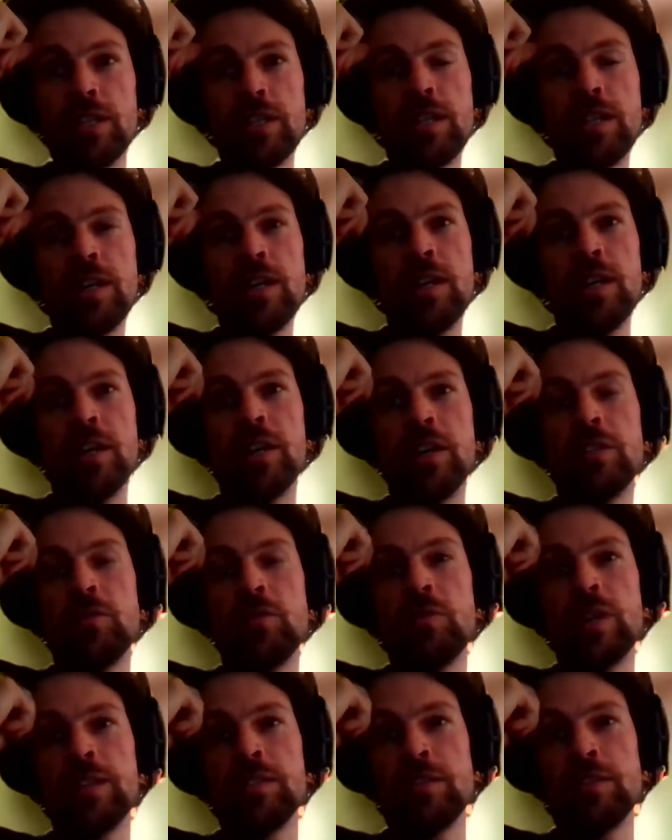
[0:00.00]
and
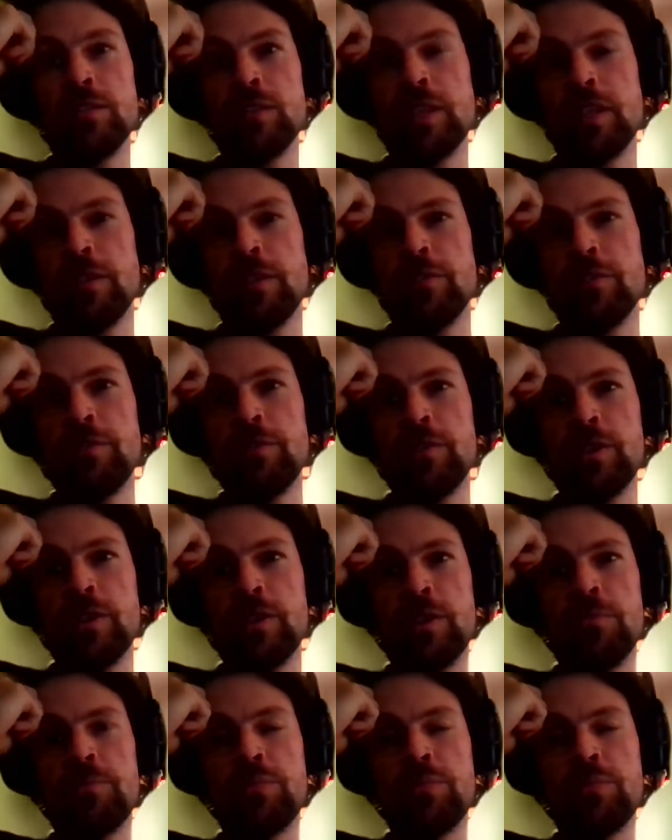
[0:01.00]
always looking for